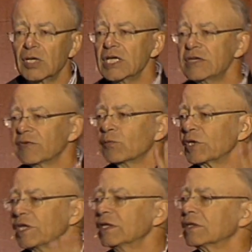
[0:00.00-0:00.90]
even
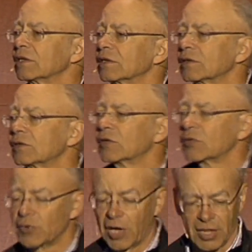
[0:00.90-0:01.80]
within
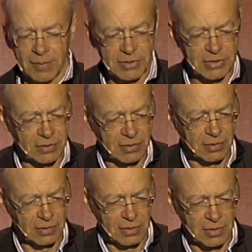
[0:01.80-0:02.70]
tribes,
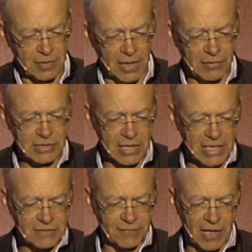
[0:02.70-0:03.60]
there is
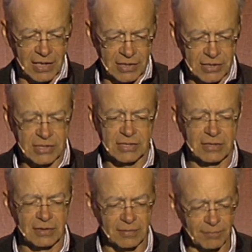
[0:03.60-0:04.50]
less violence.
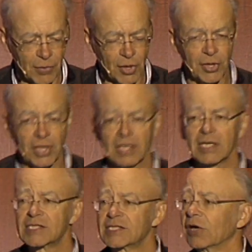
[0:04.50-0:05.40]
Murder
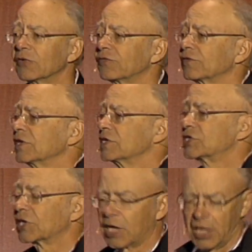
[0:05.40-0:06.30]
itself
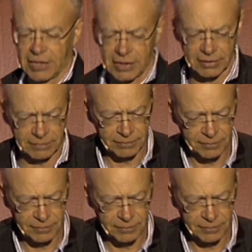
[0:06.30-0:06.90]
is declining.